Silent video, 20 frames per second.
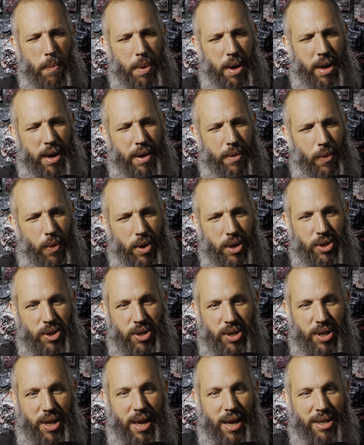but it
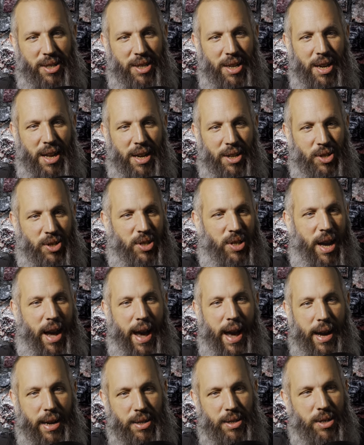was it's an
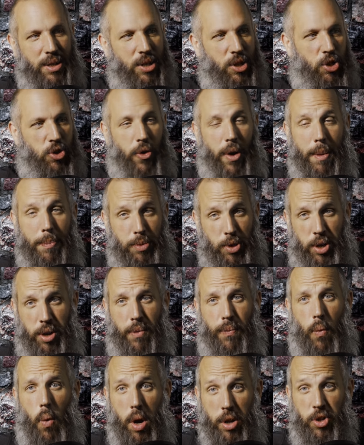exact description
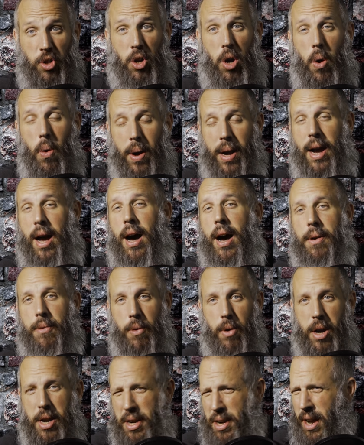of what's going
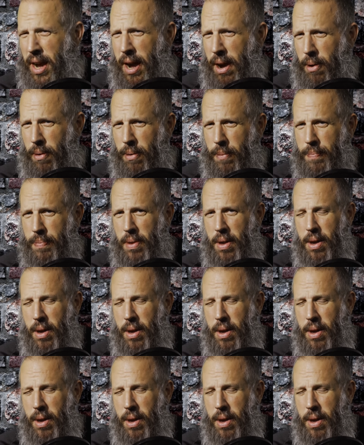on right now